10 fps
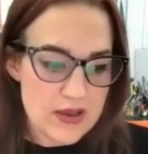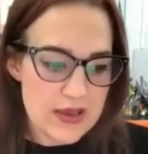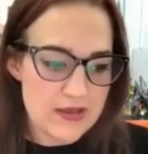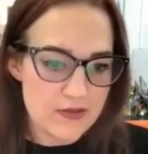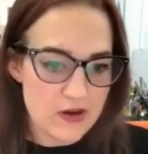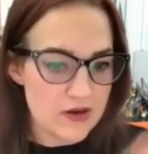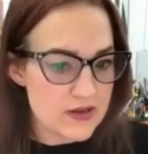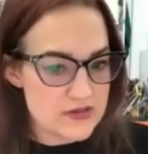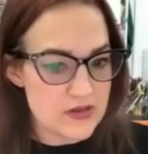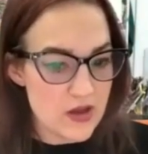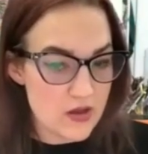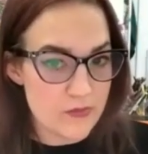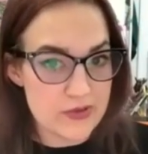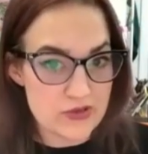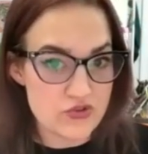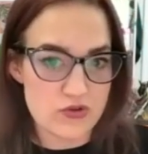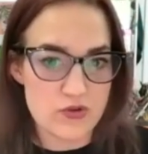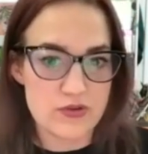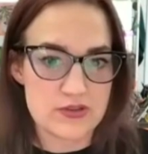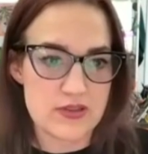and there is a big
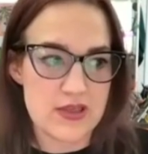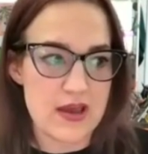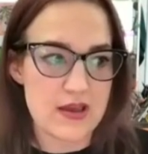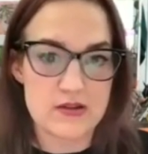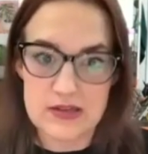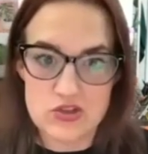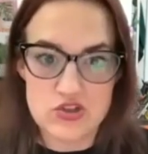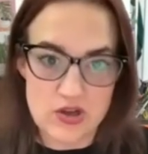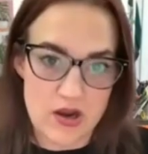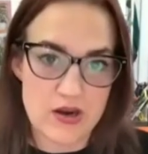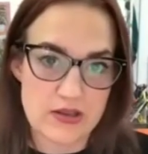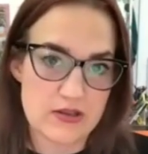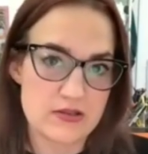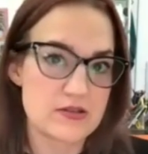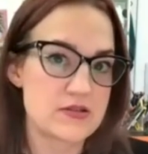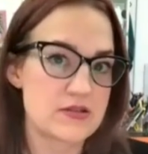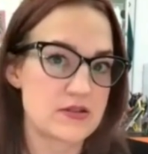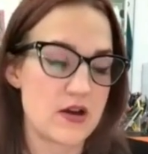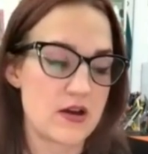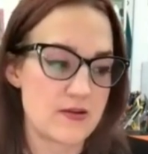truth to that niche audience
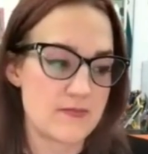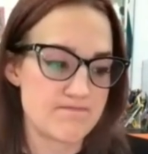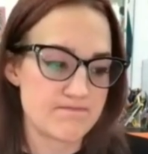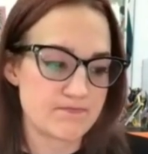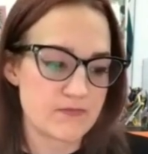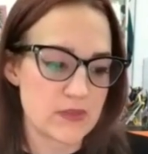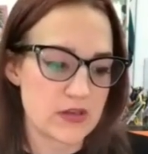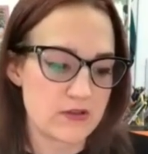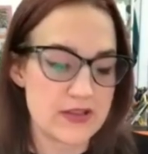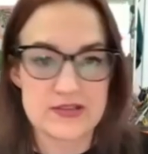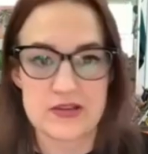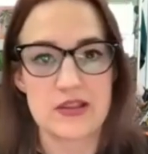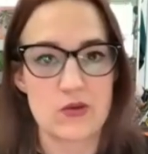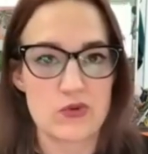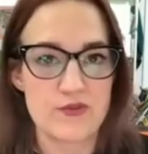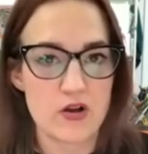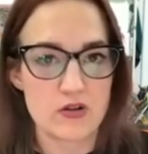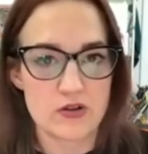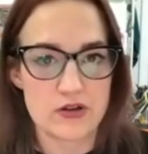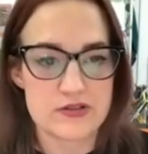um, lesson that we've
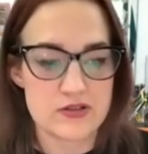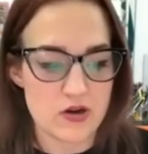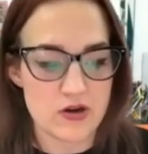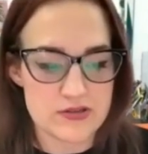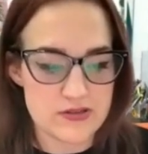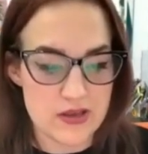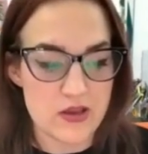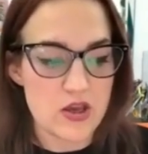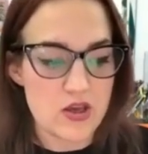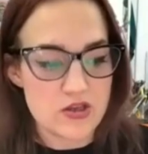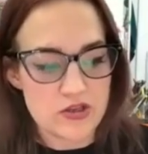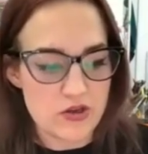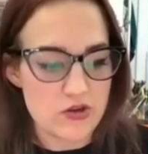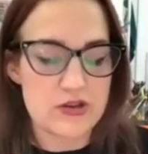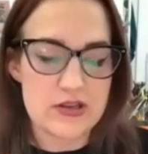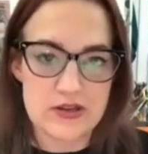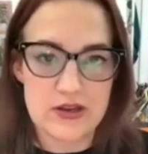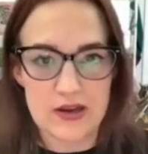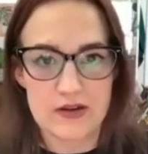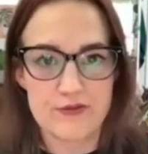all learned as an artist like you know you need to
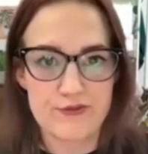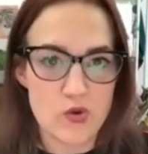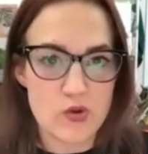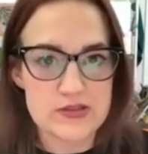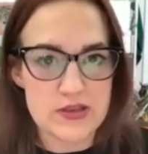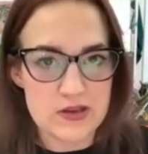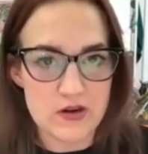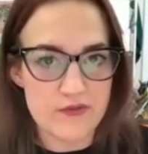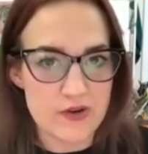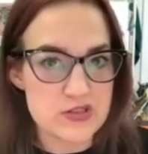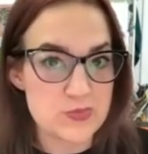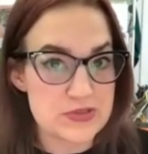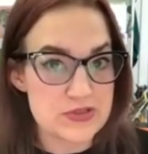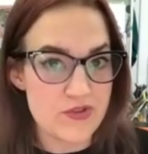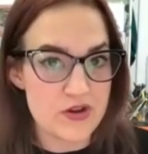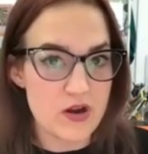kind of focus in on a very specific